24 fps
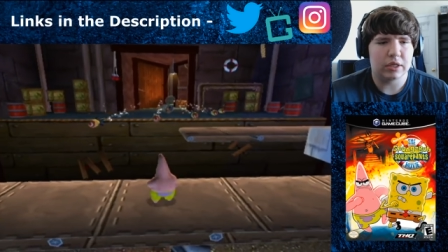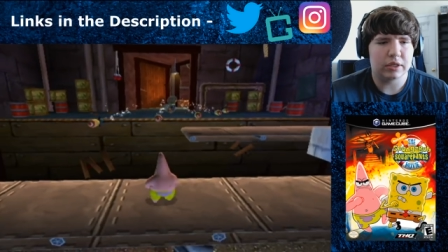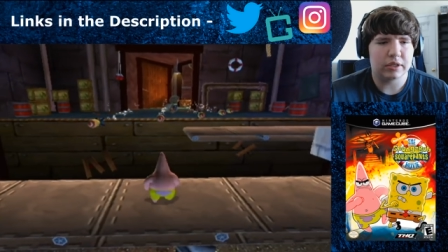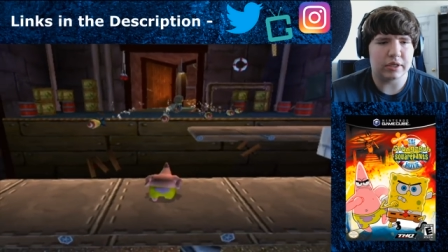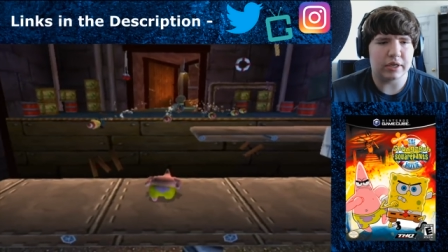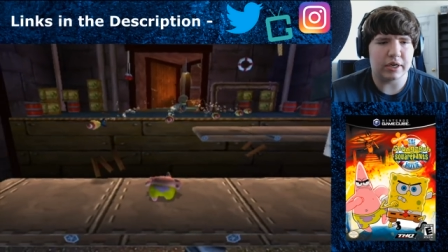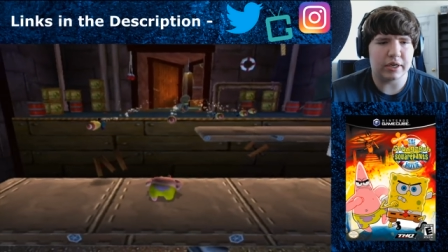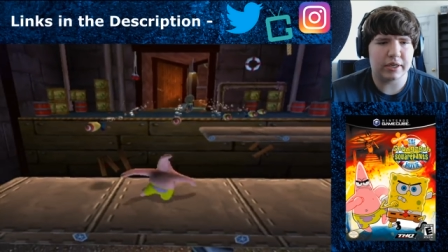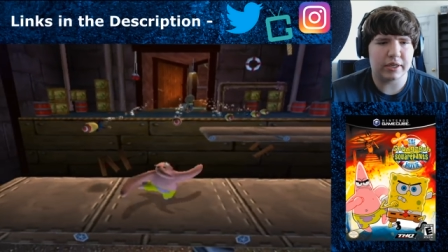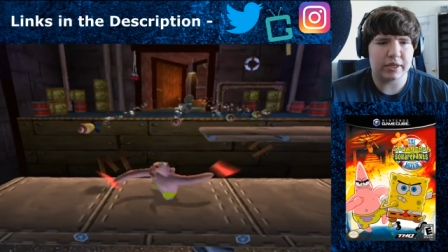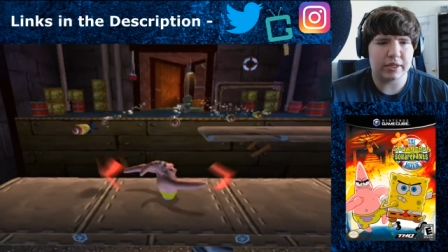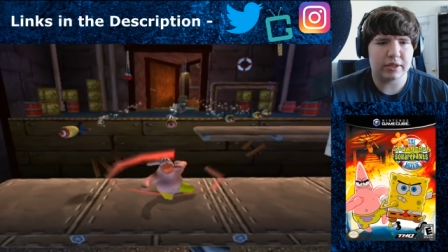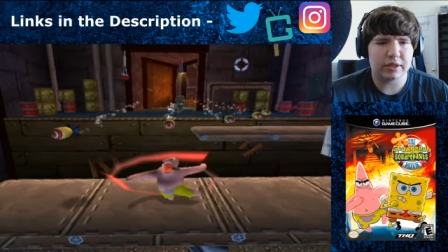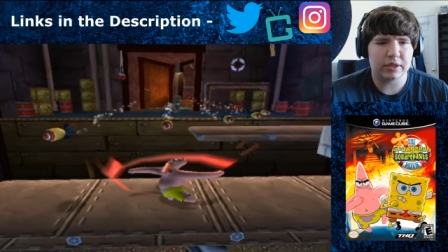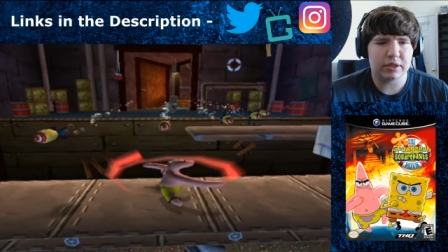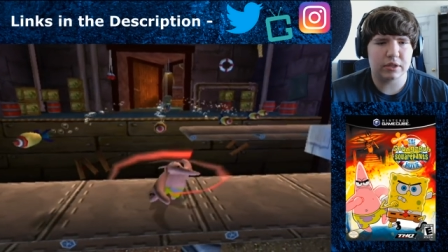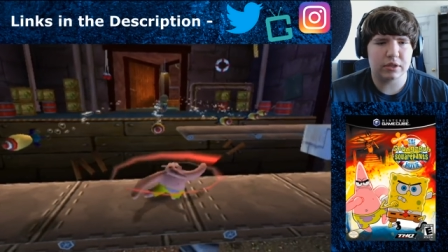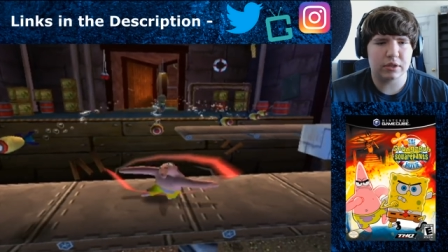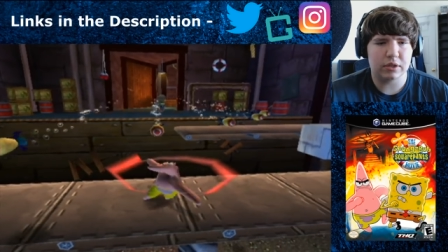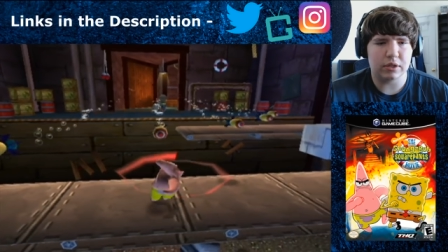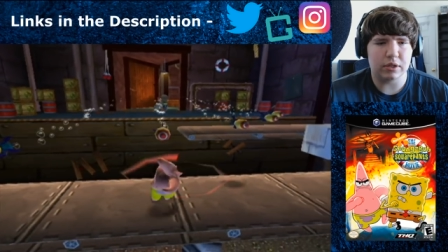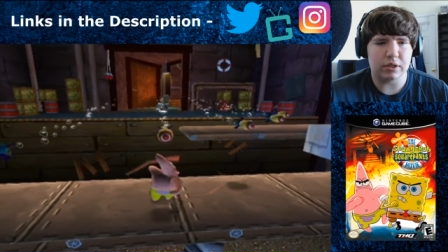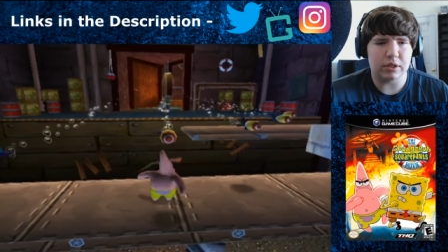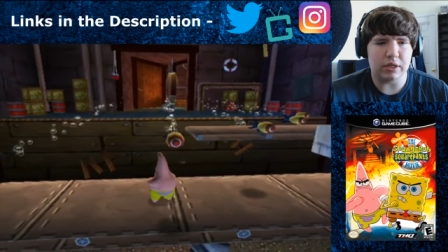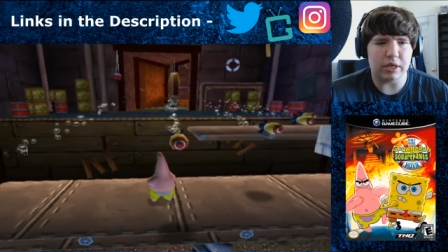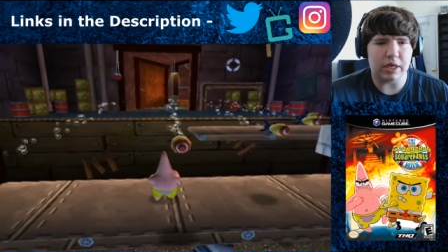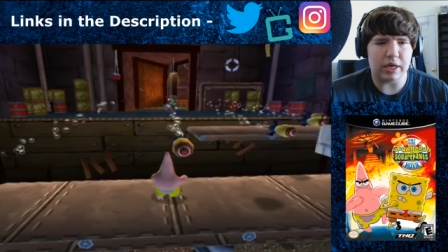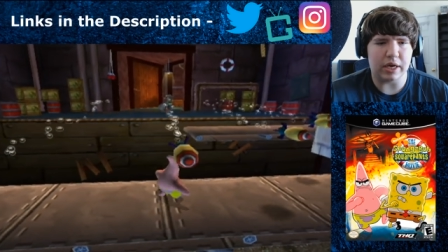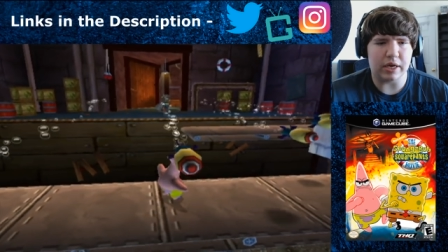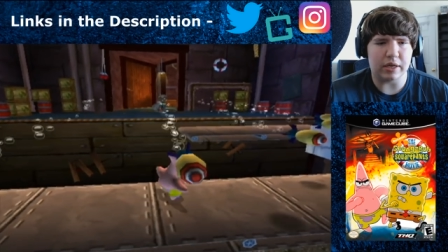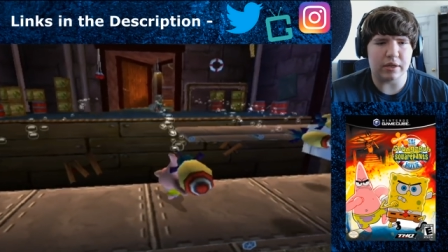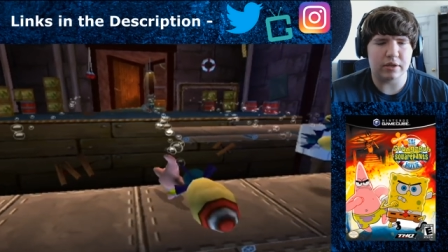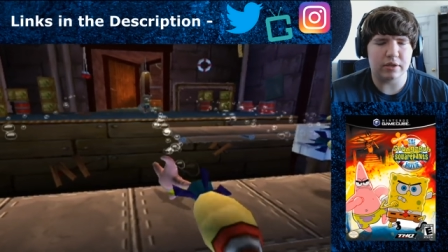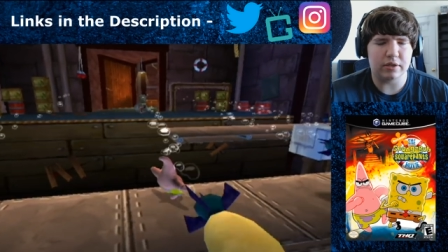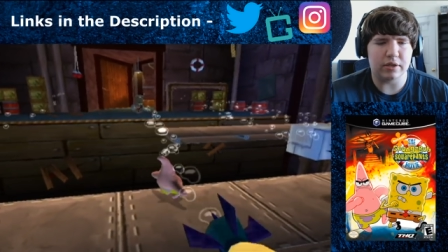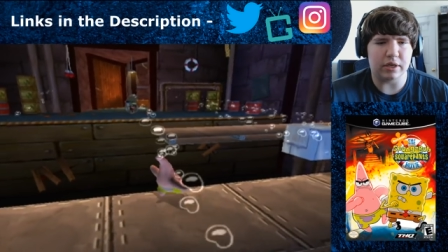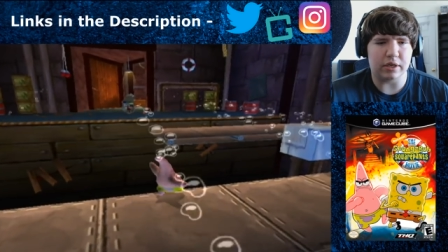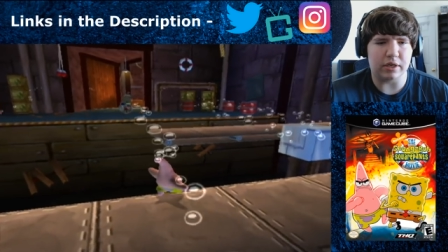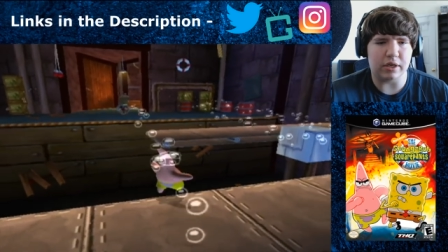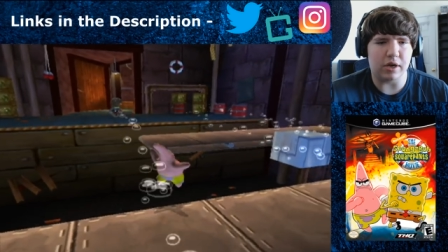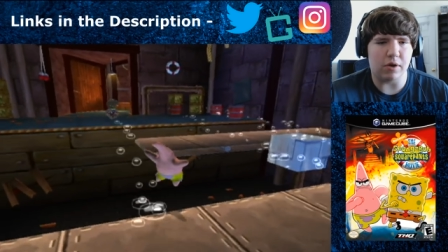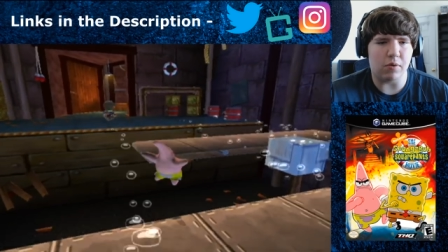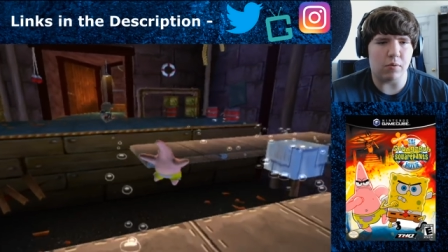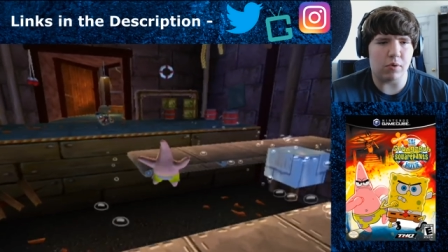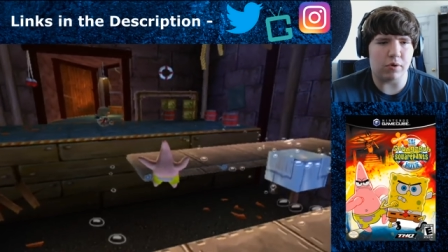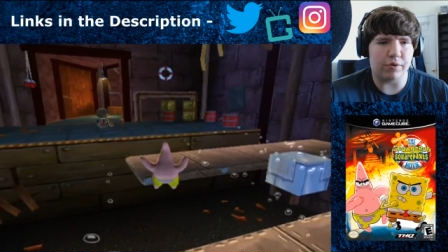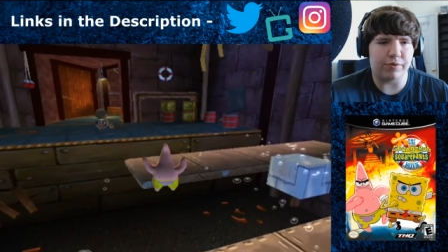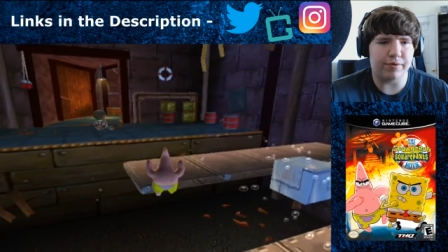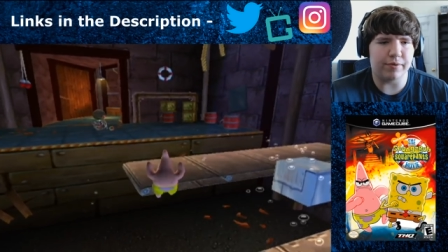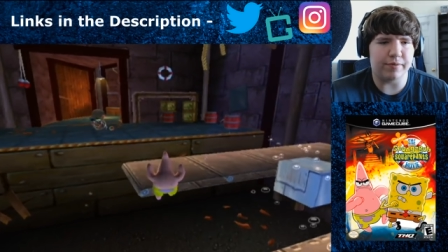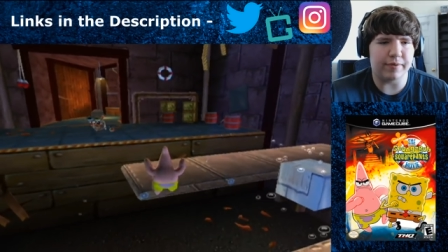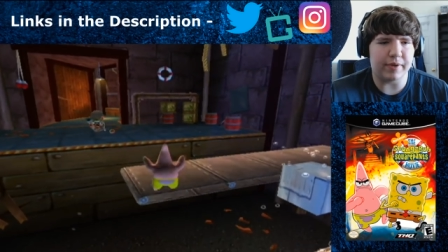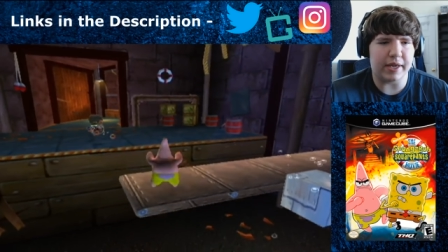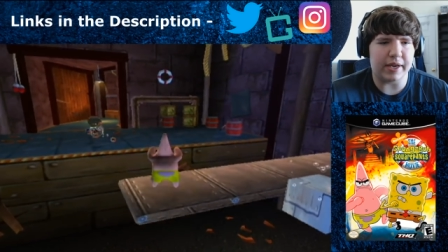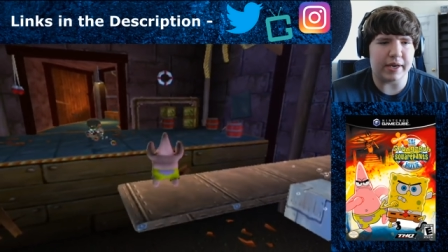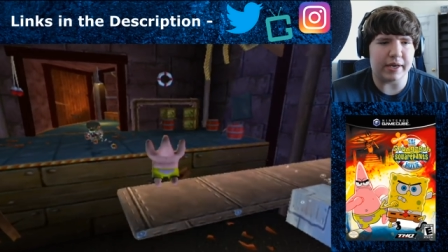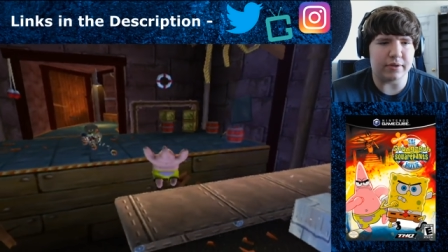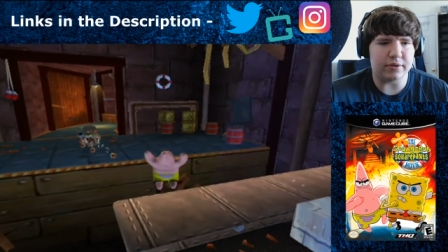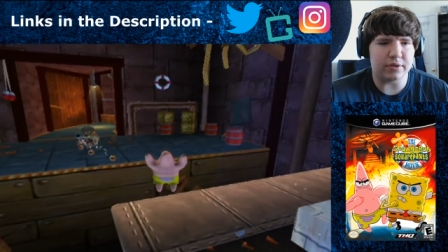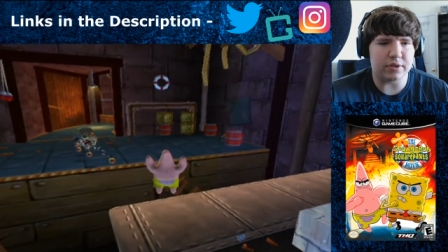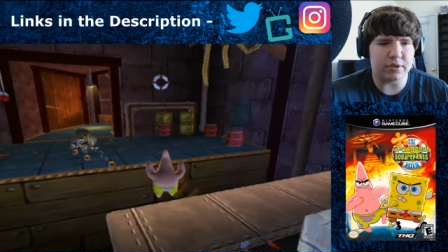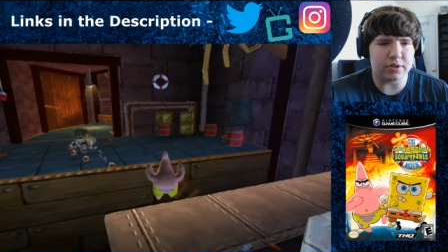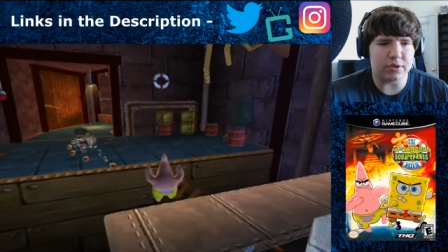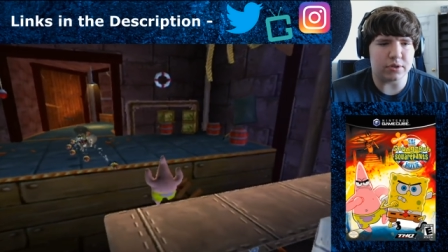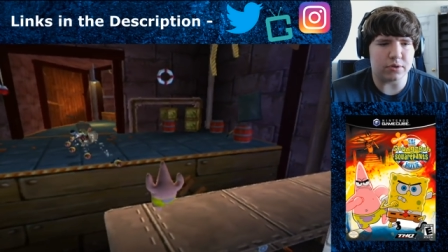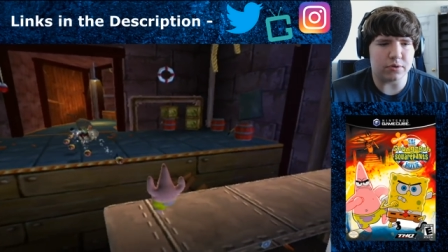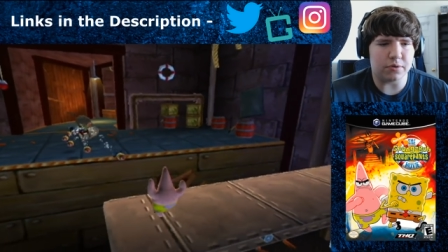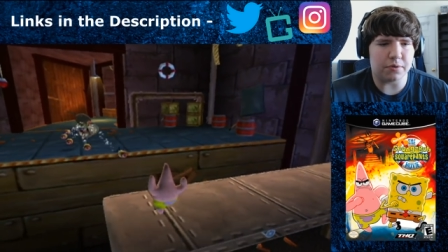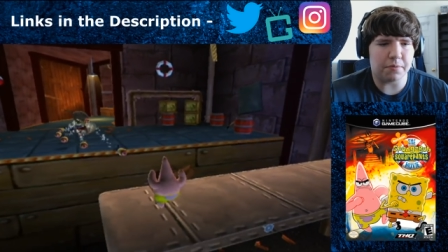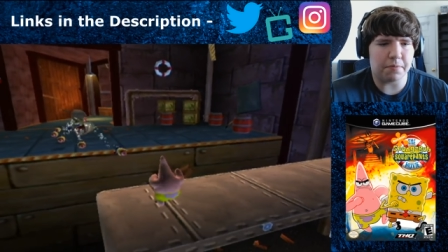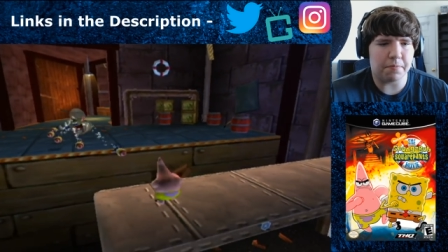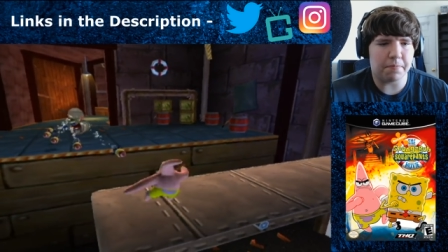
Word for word: Can I get... Nah, not gonna work from that altitude.